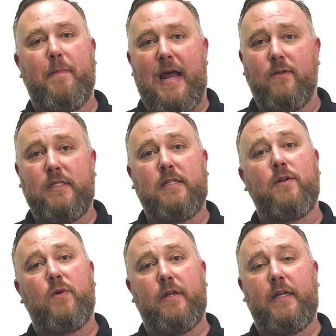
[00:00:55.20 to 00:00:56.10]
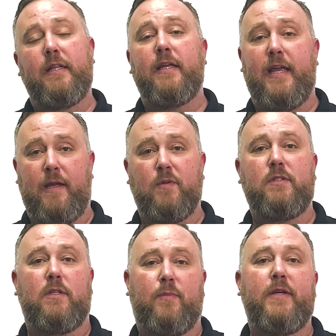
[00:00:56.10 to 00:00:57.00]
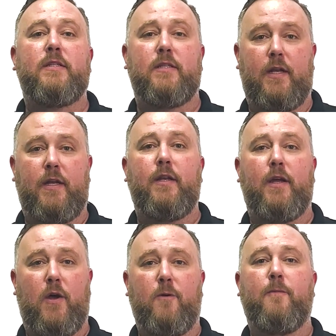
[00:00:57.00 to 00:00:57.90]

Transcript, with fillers: mounts in order to get the cables to the places they need to go.